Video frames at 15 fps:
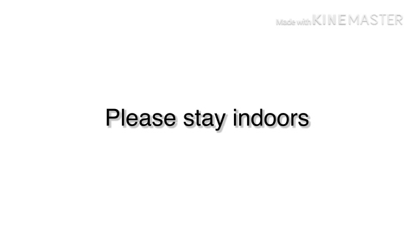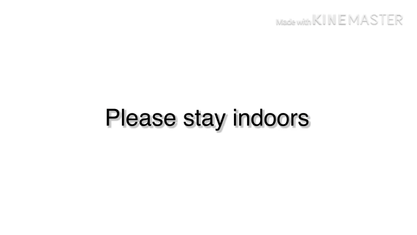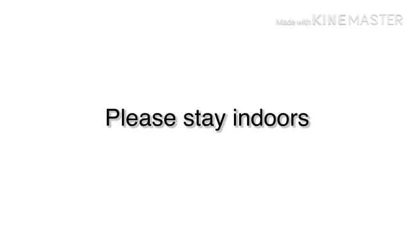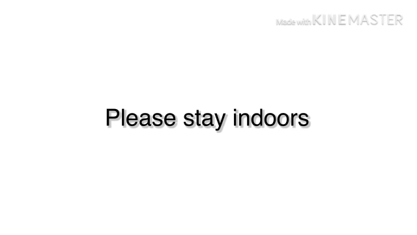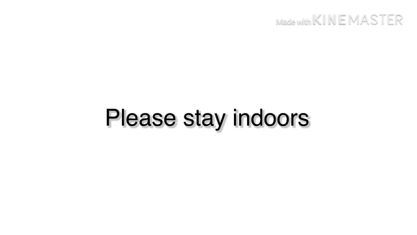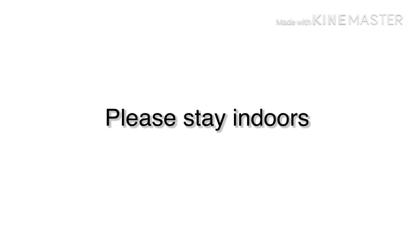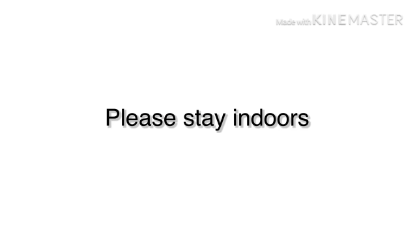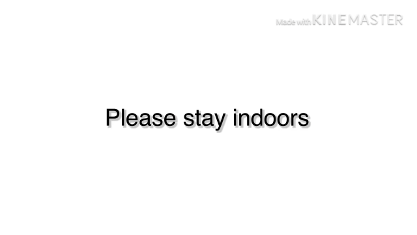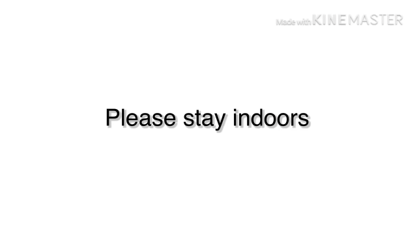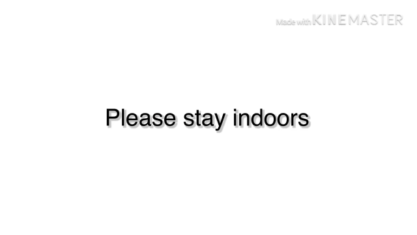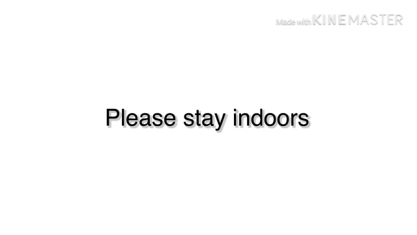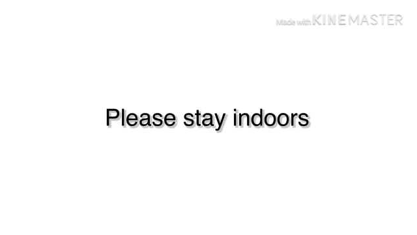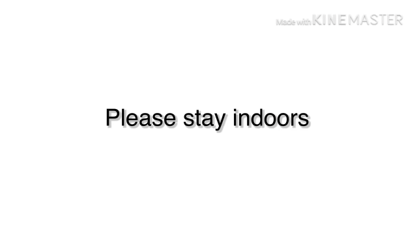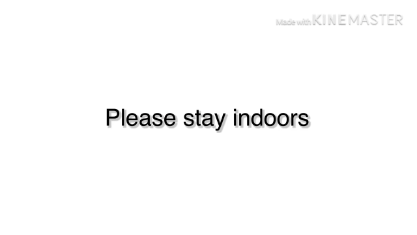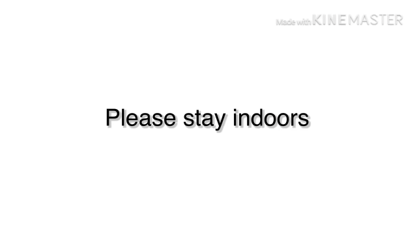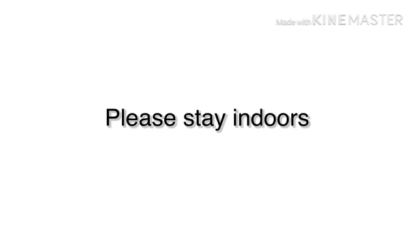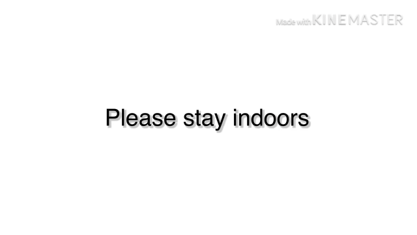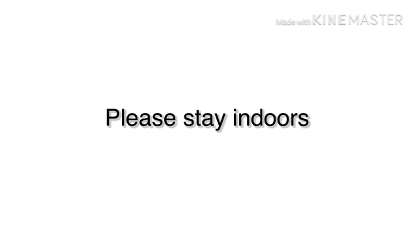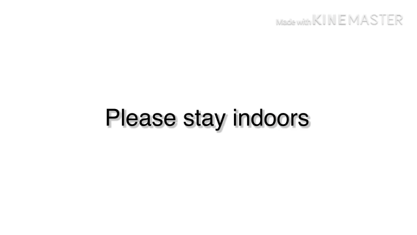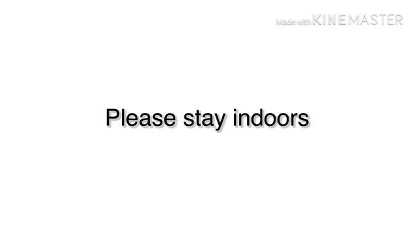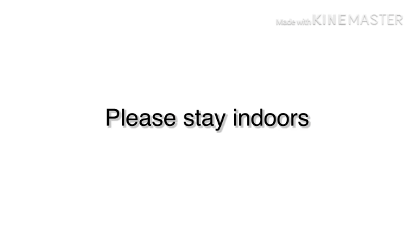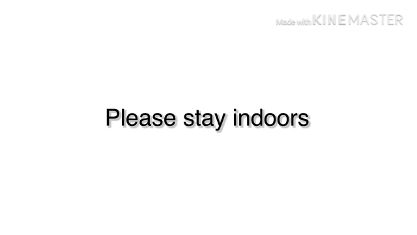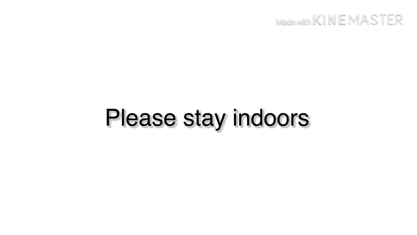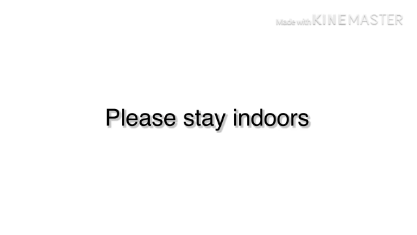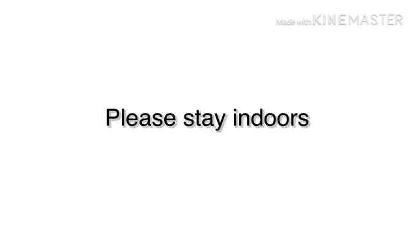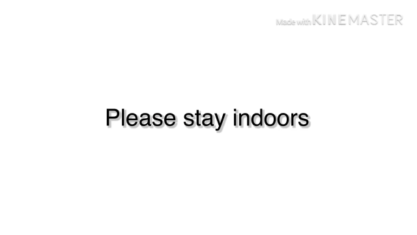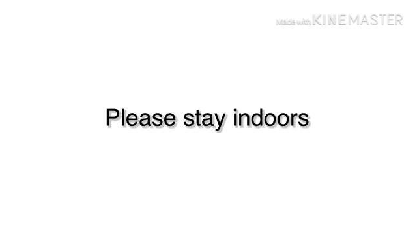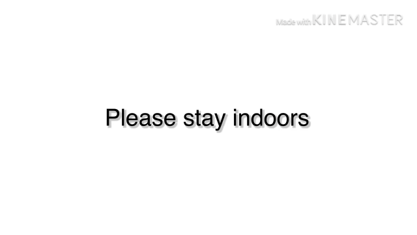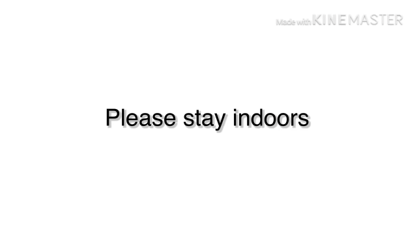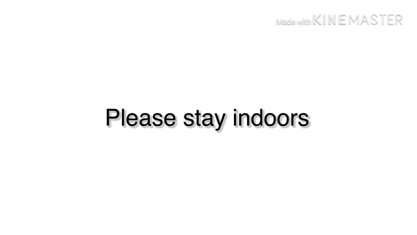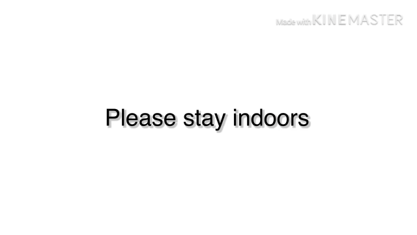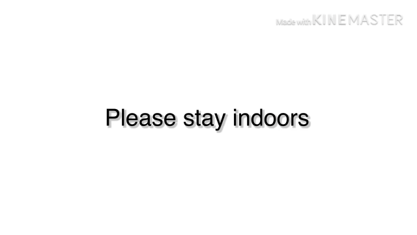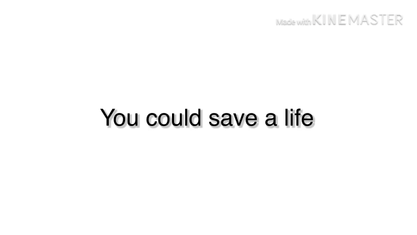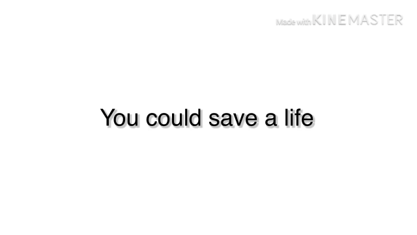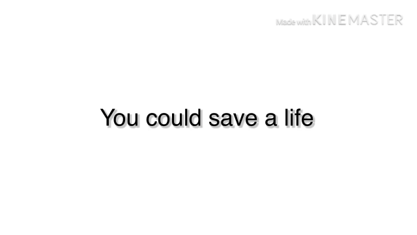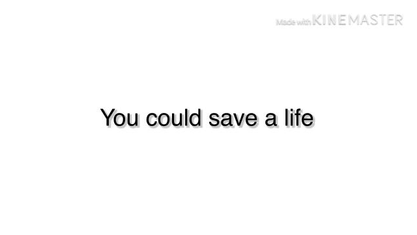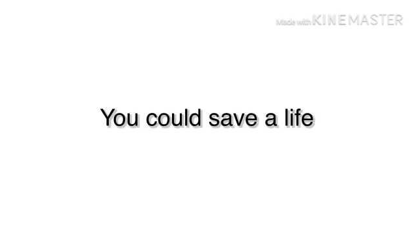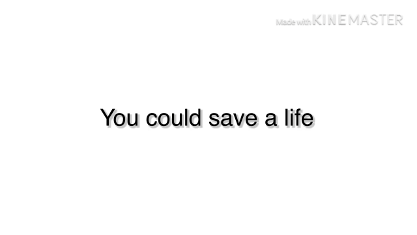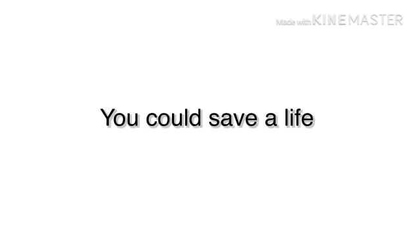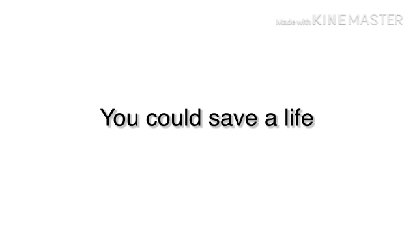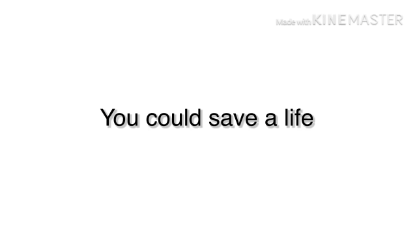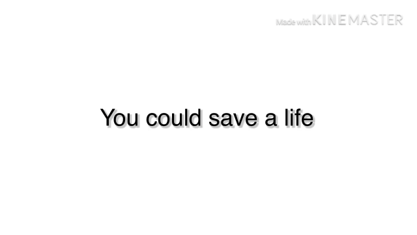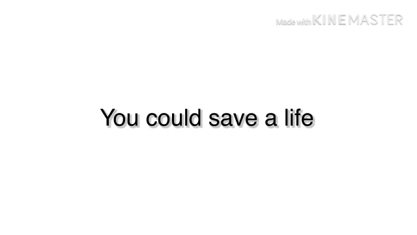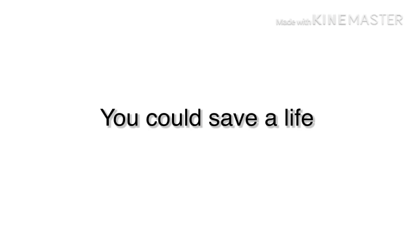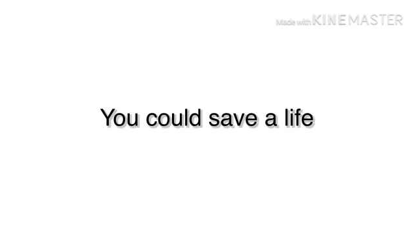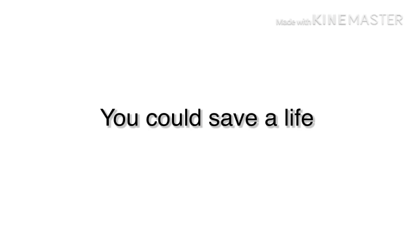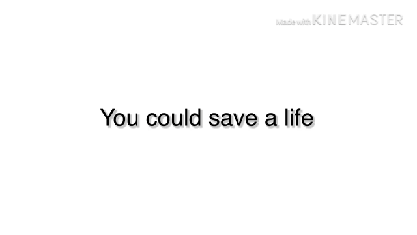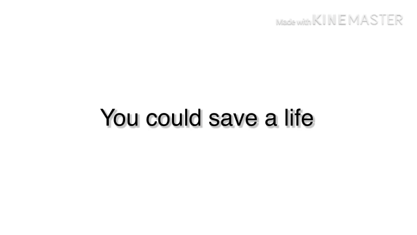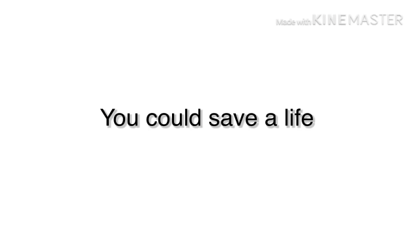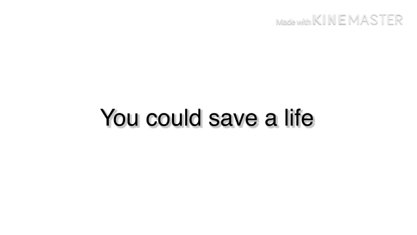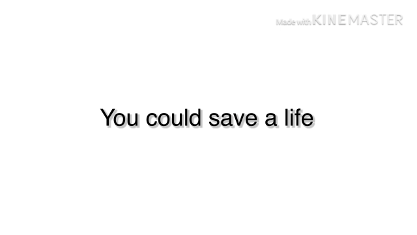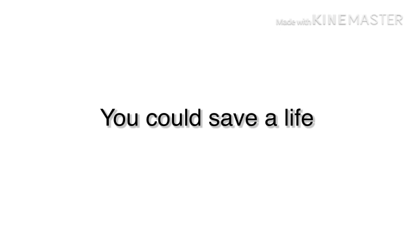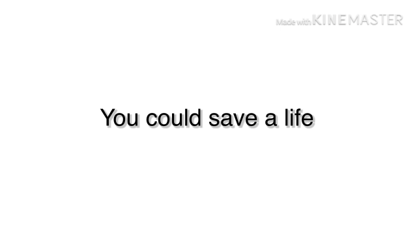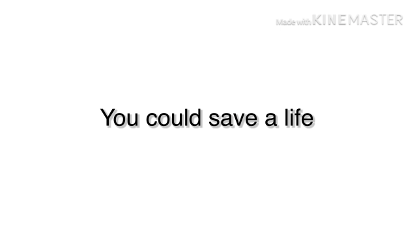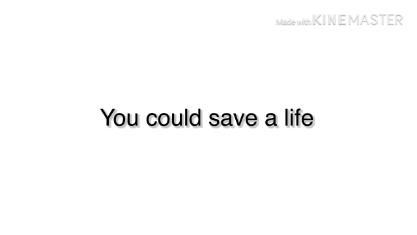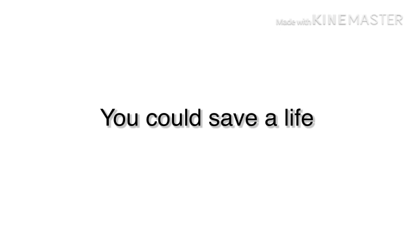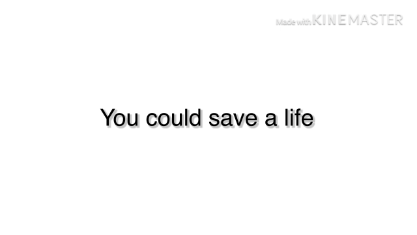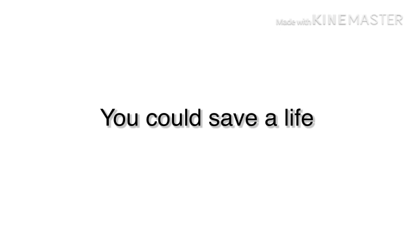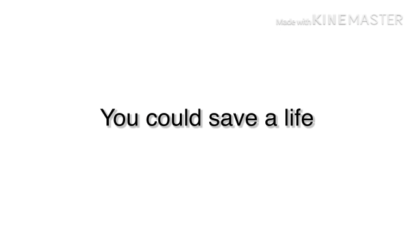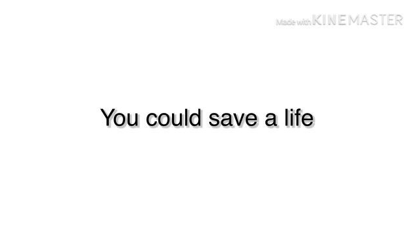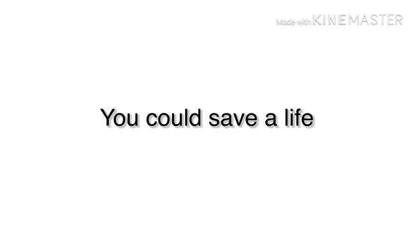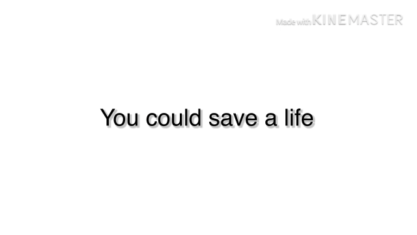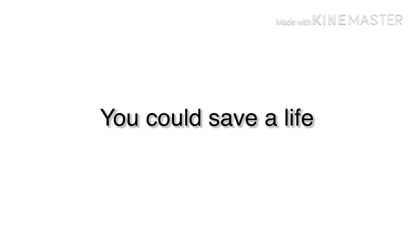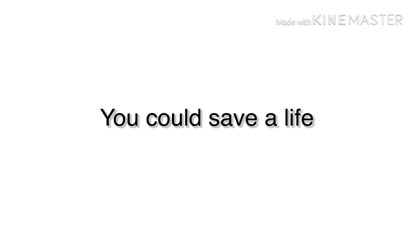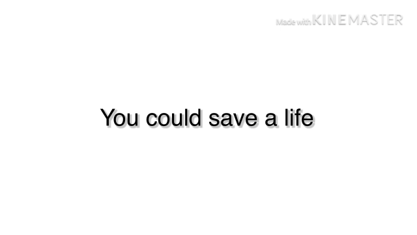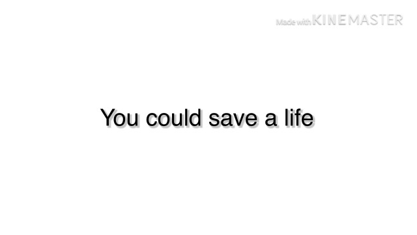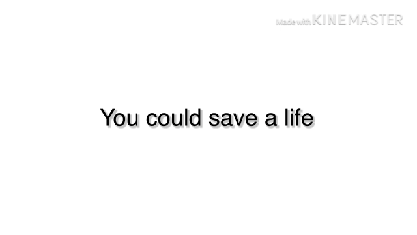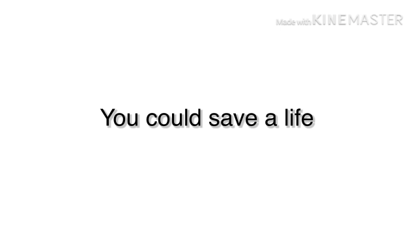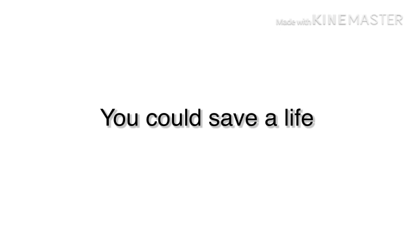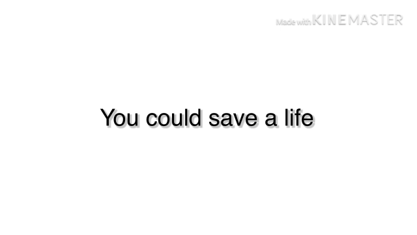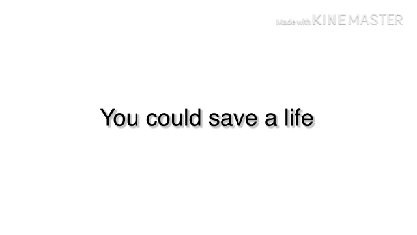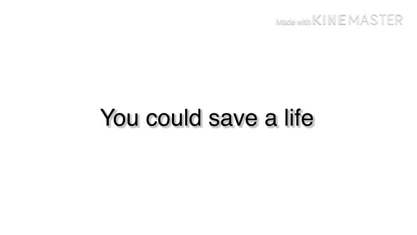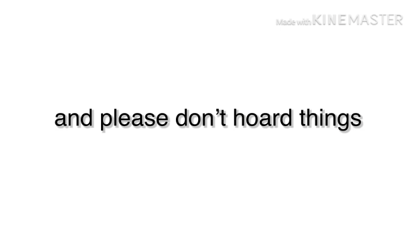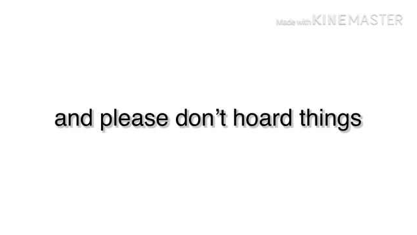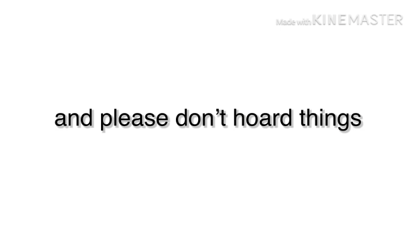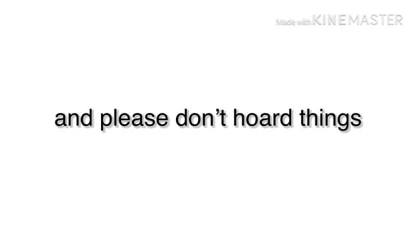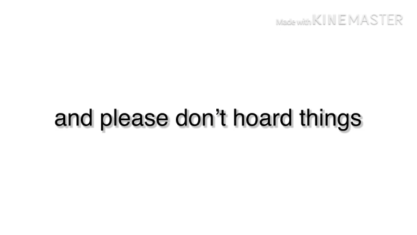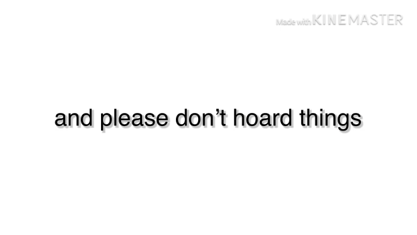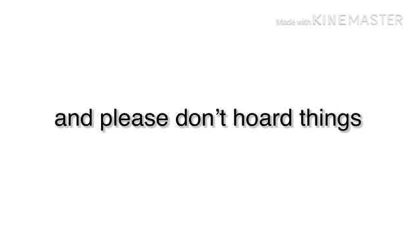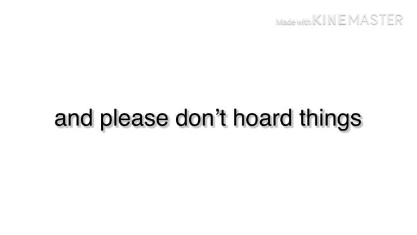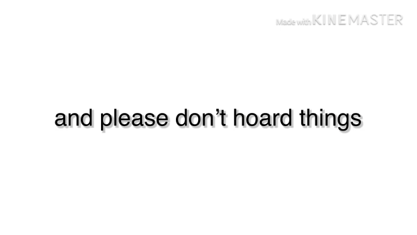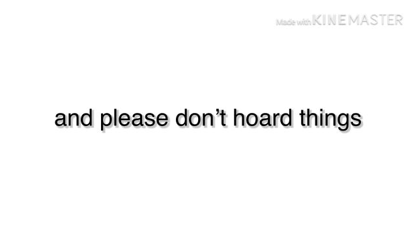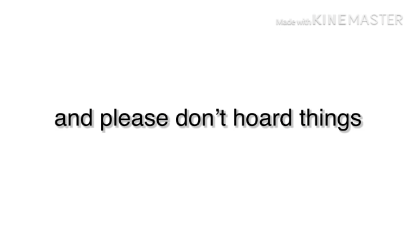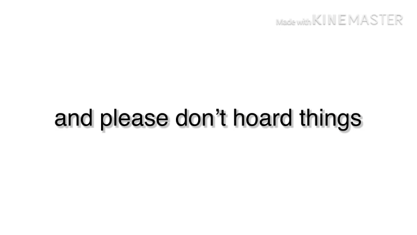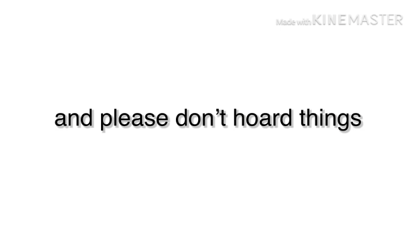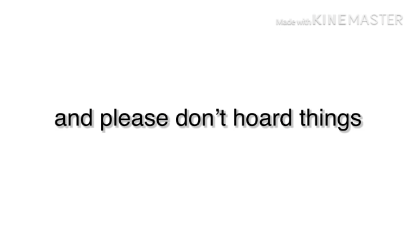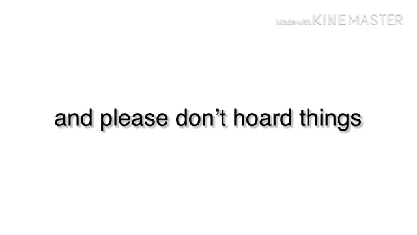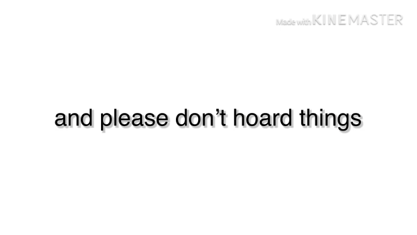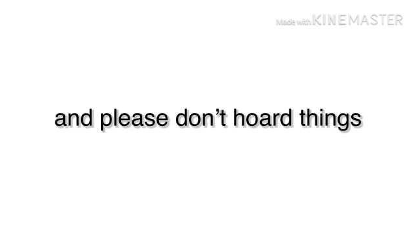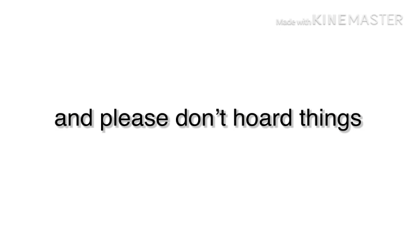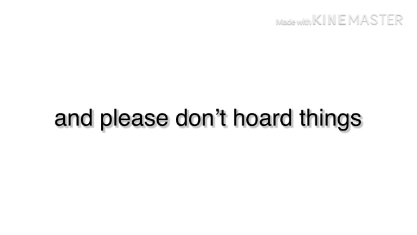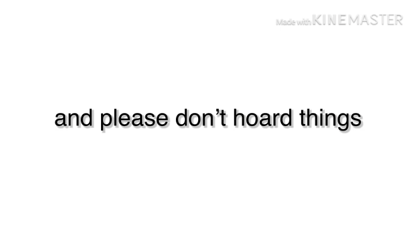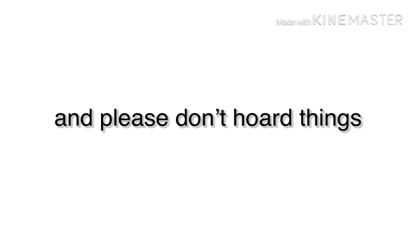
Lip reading: [unreadable: no face in view]